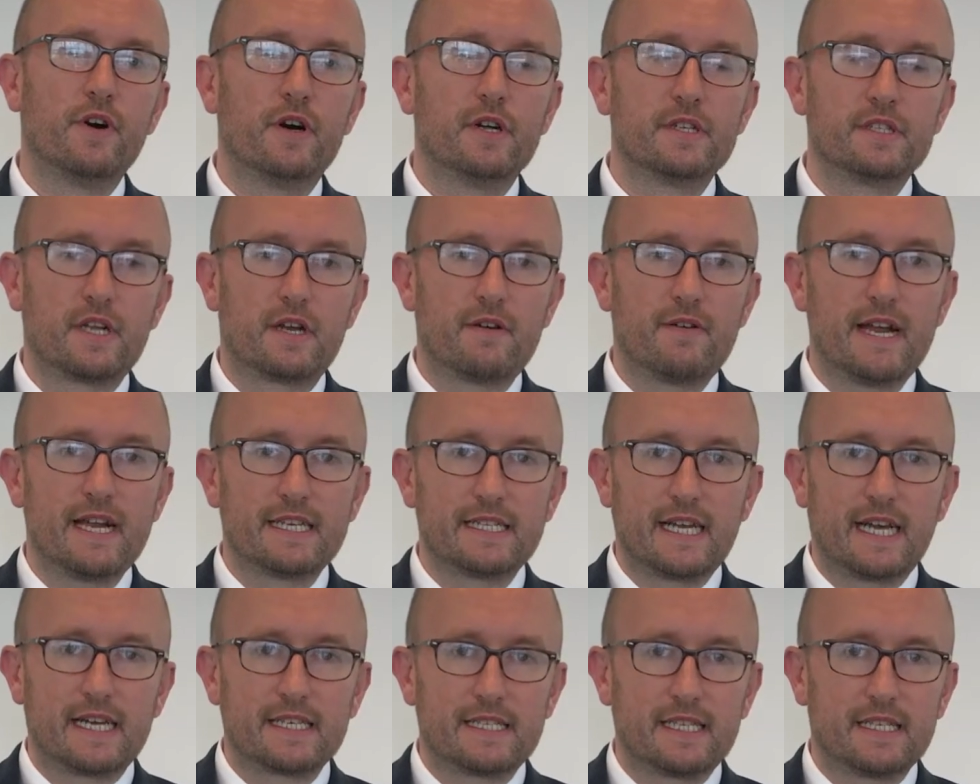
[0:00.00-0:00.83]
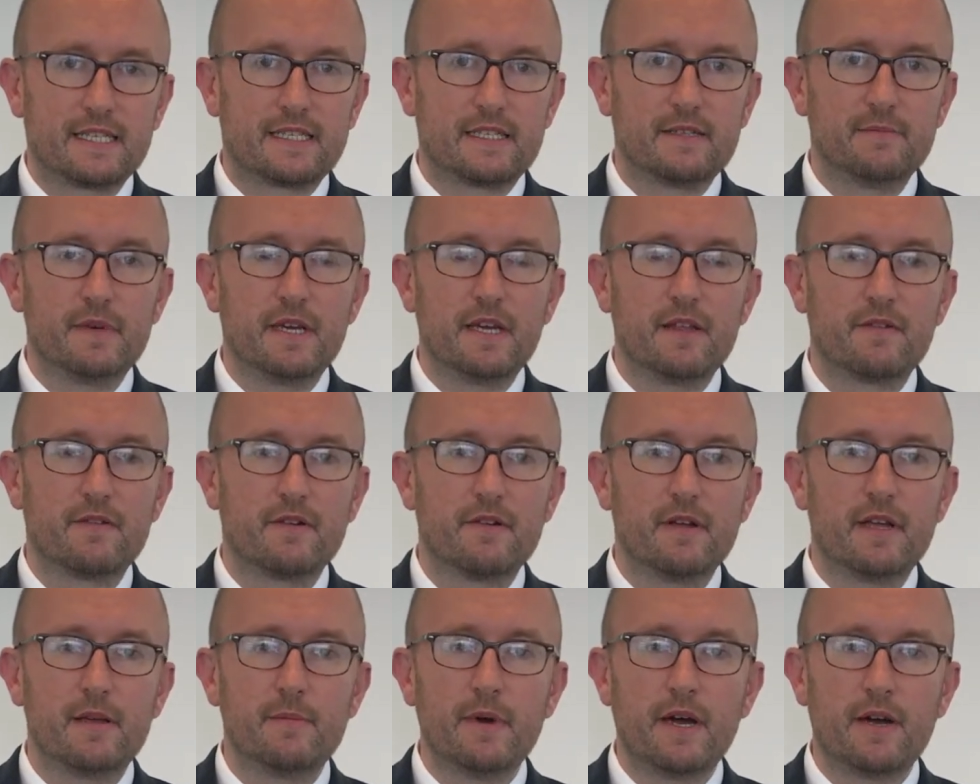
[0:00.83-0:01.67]
got direct access to me
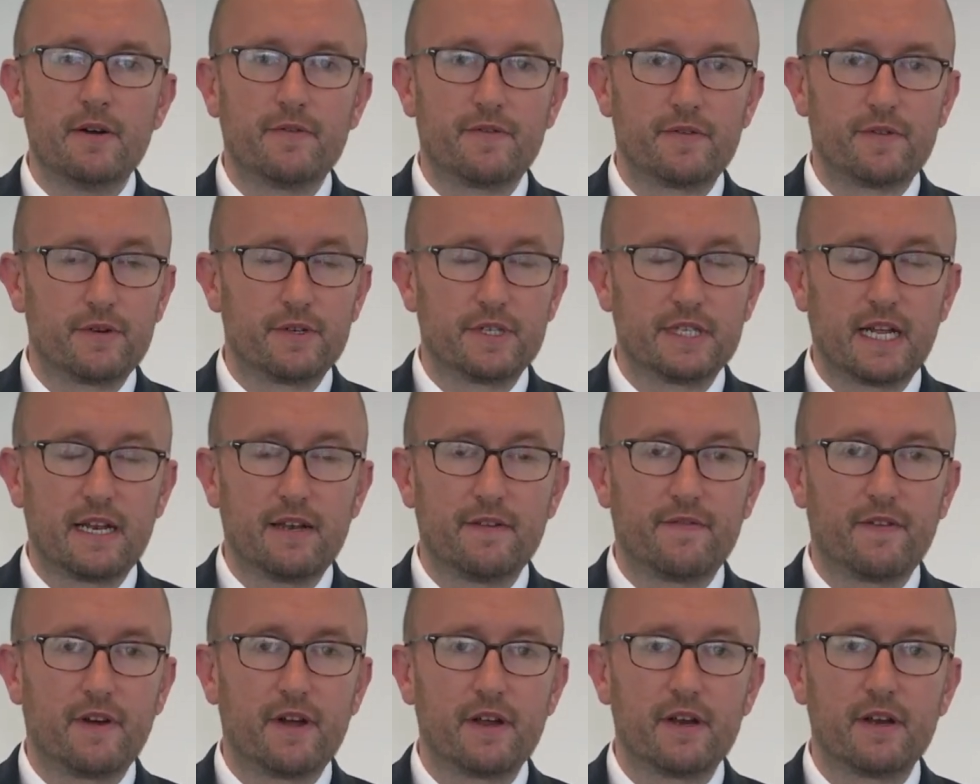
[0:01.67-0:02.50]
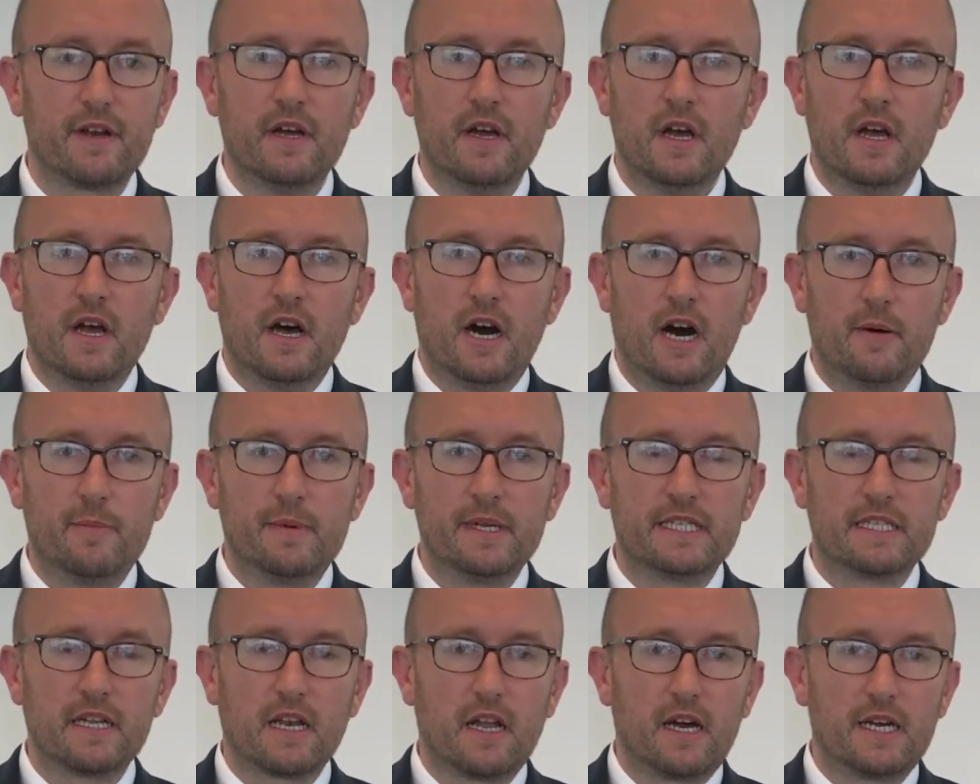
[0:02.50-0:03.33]
through email, through telephone. I'll
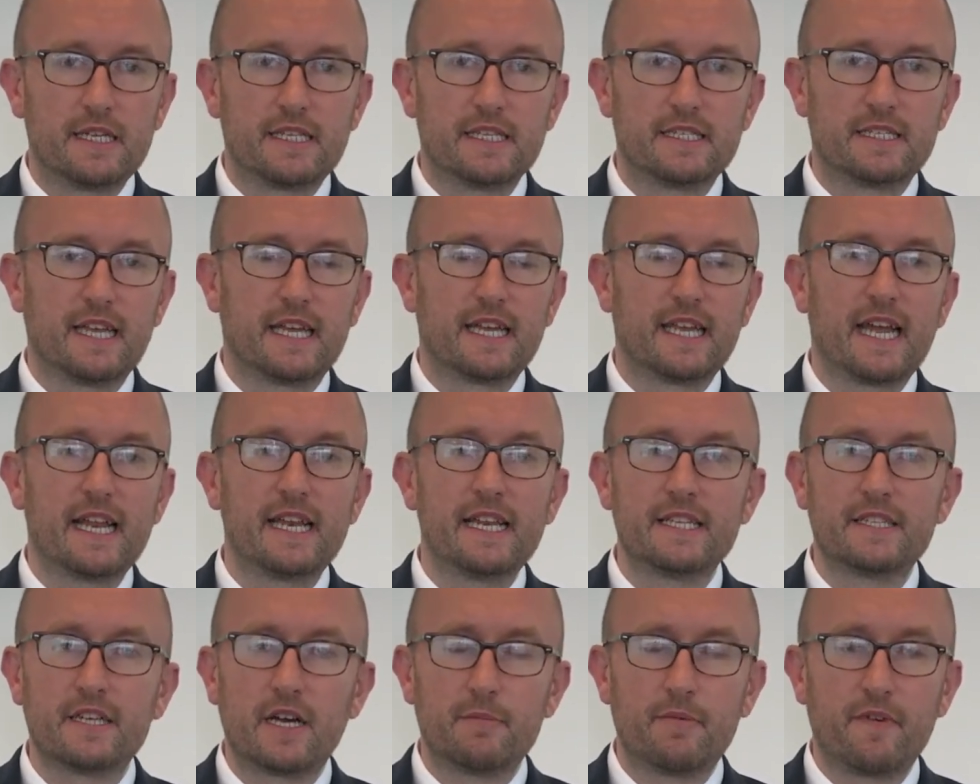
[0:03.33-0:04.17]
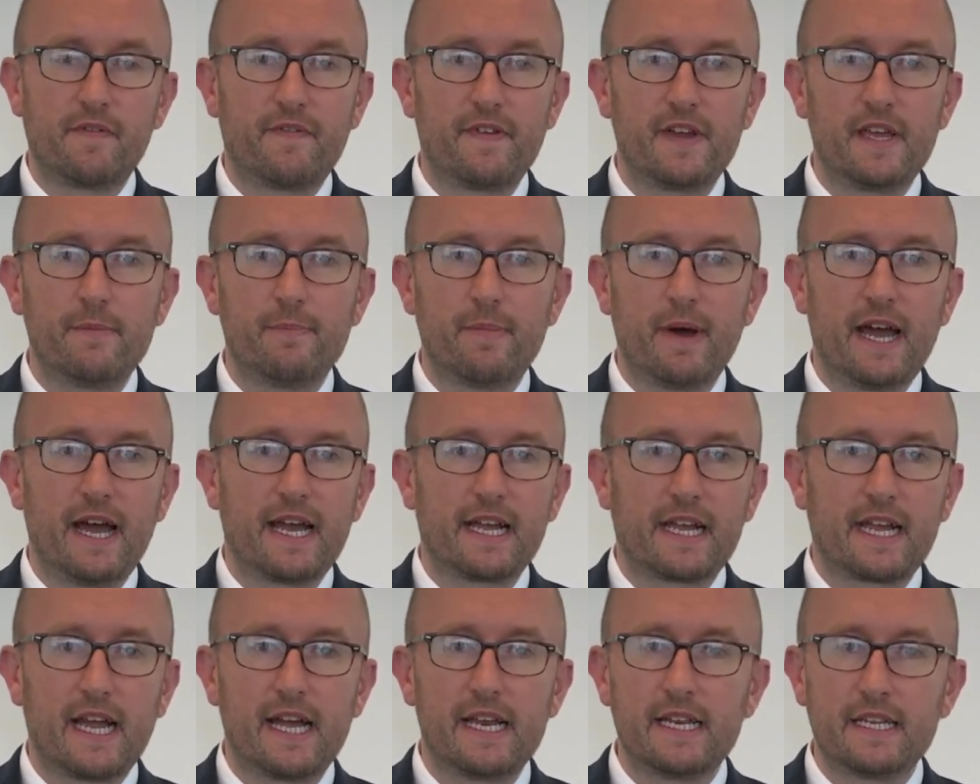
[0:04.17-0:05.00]
be delighted to take any type of
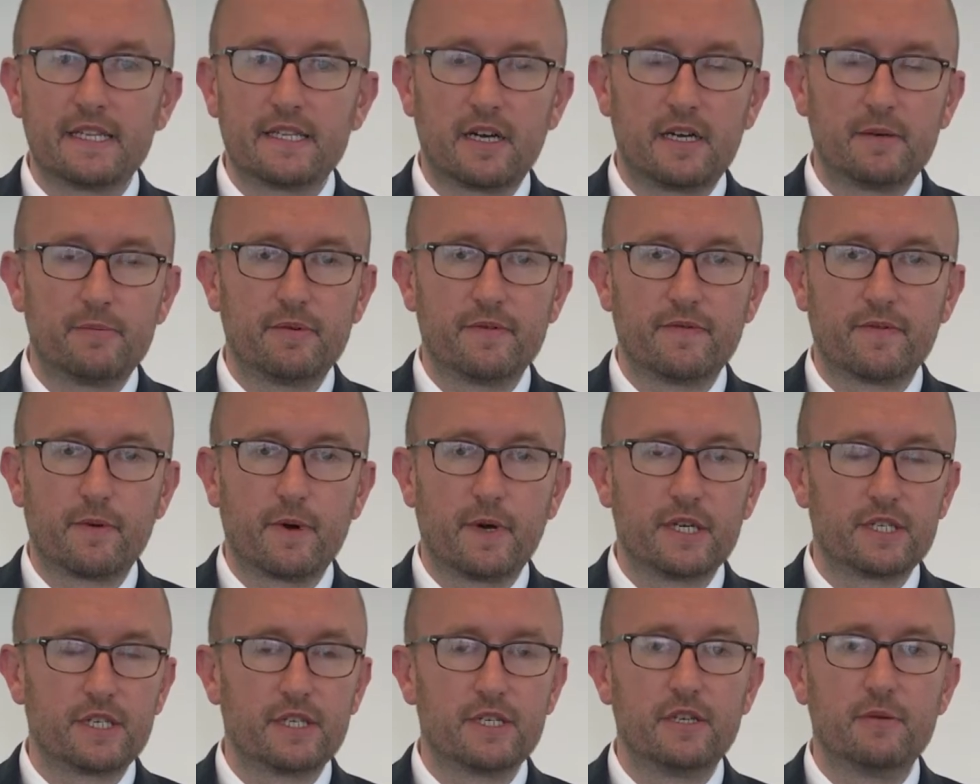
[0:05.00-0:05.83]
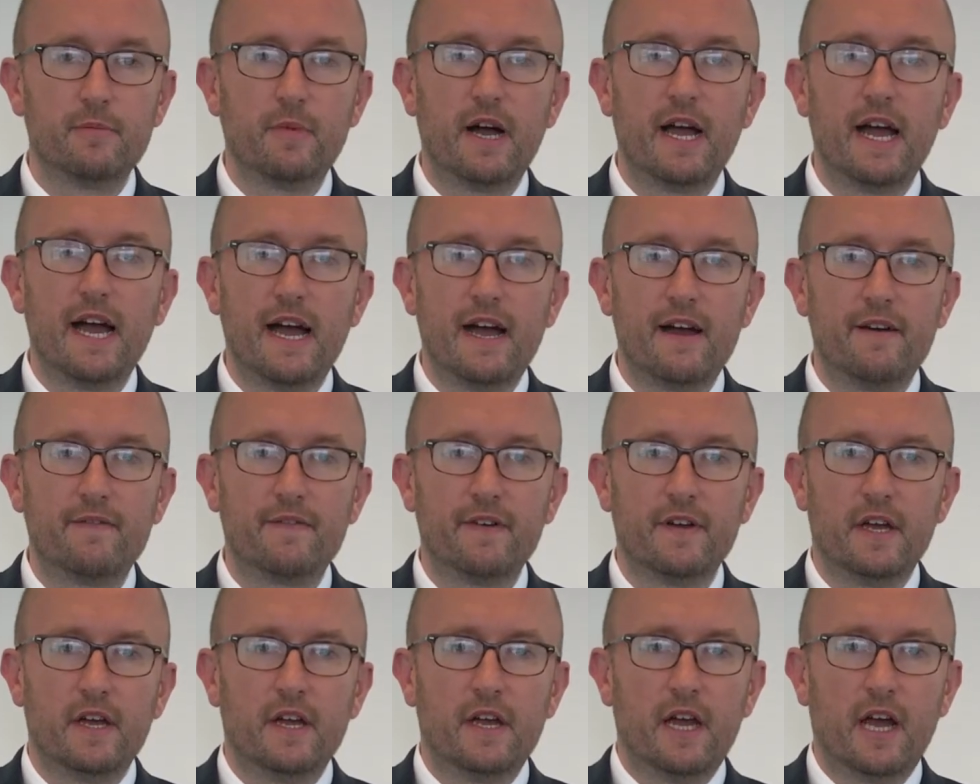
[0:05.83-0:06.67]
feedback, any type of question you might have,
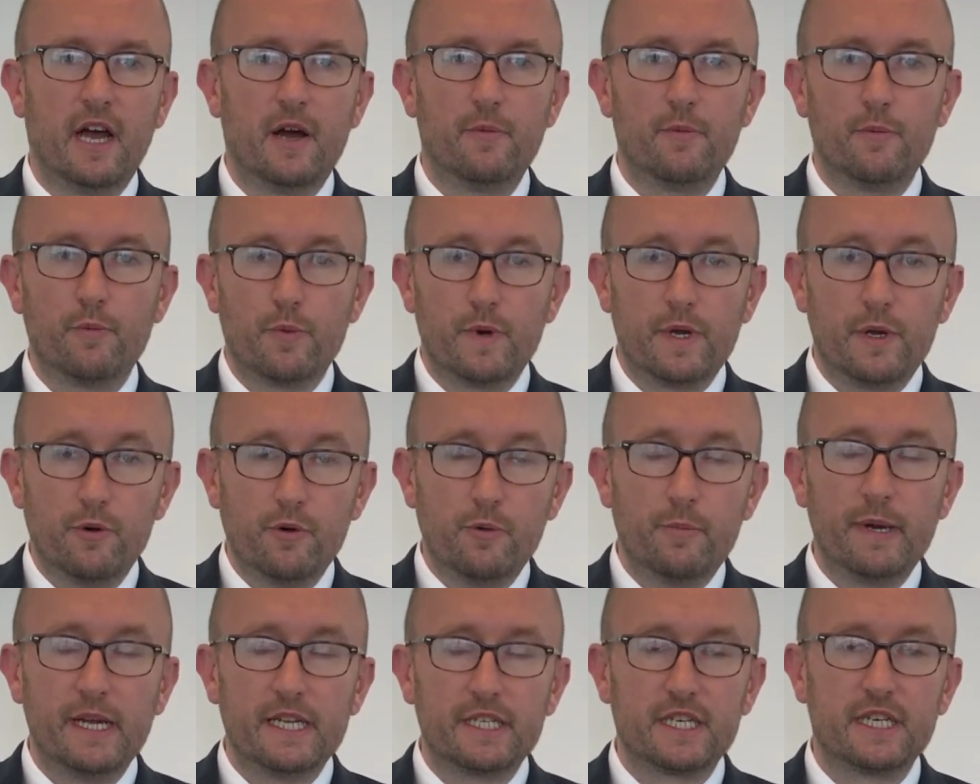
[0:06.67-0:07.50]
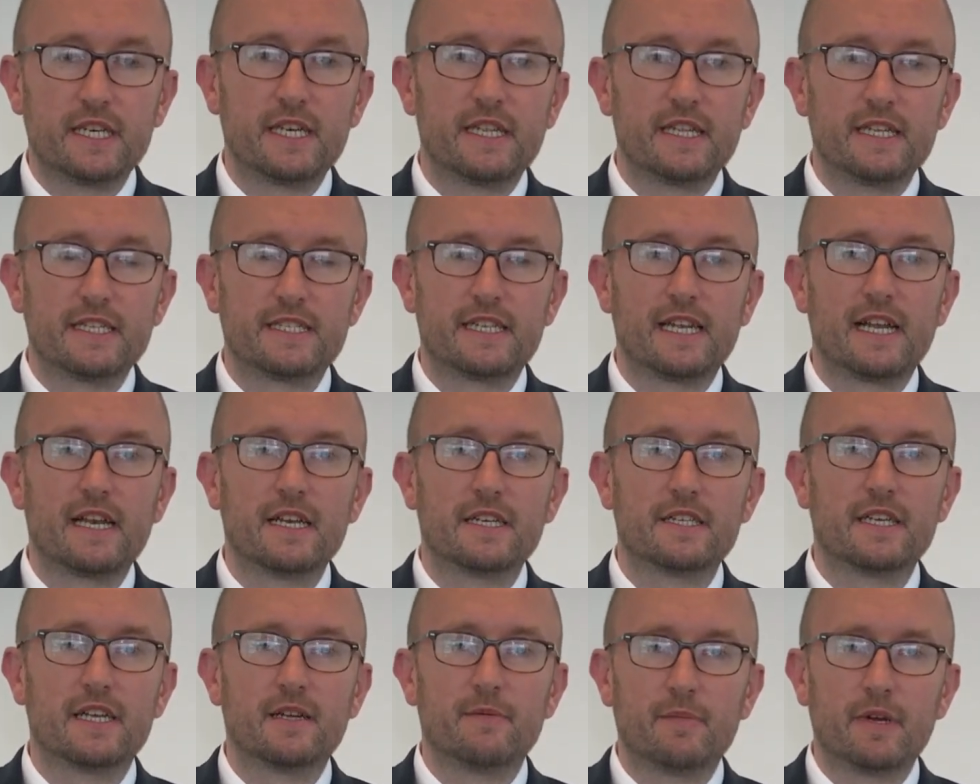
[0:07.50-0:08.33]
we all pitch in at this
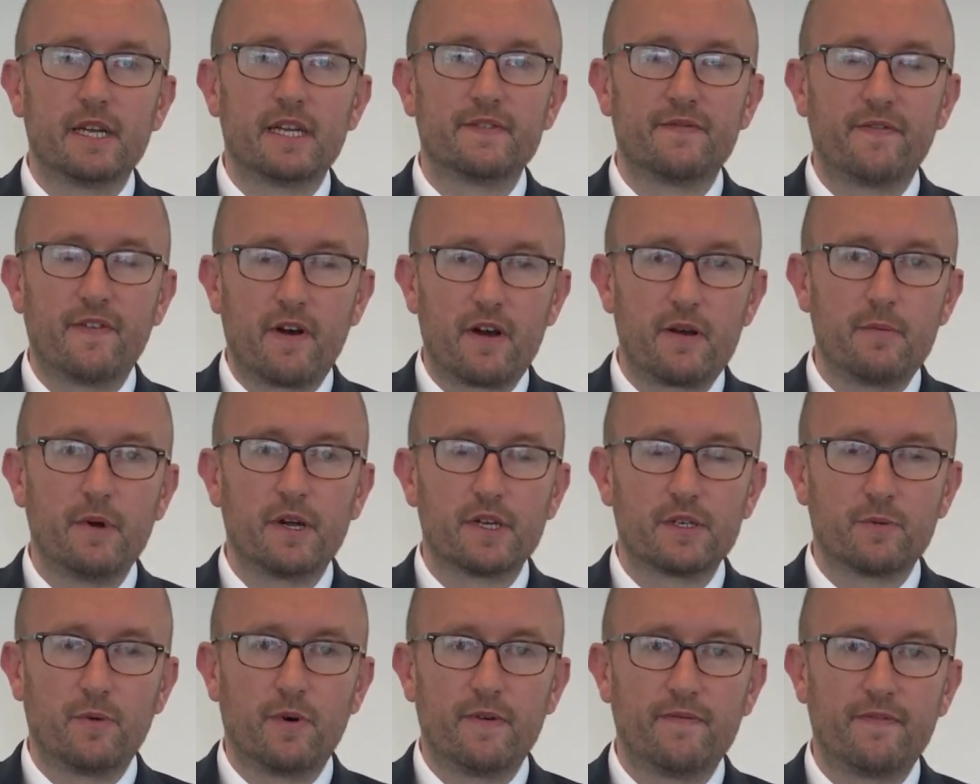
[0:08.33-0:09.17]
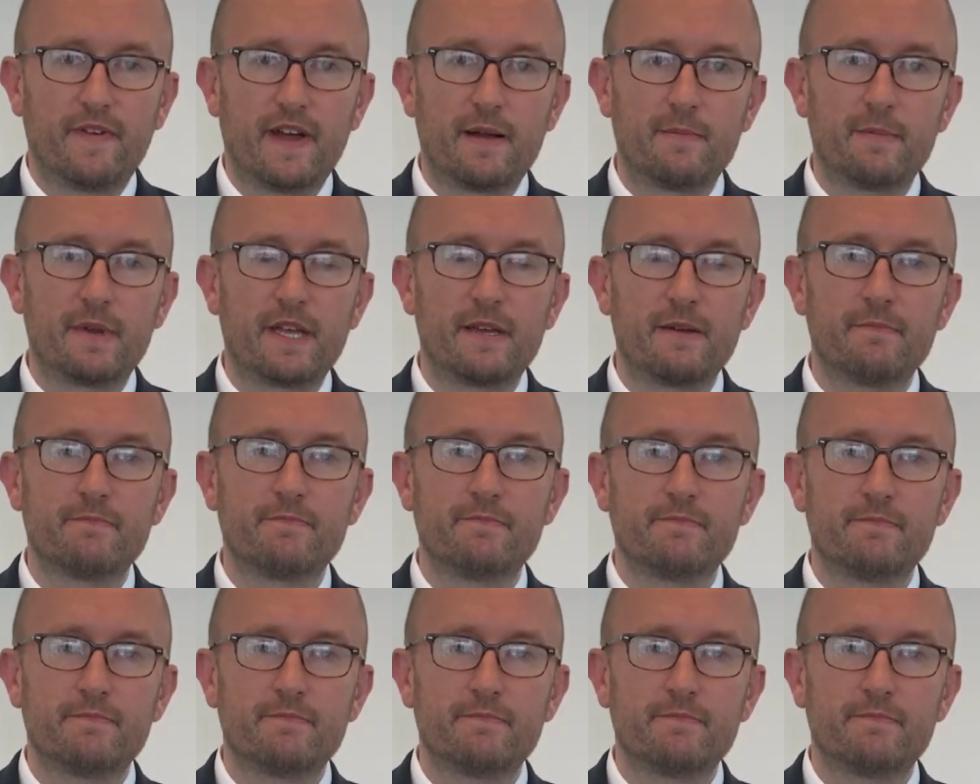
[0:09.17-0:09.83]
dealership. It's very much one family.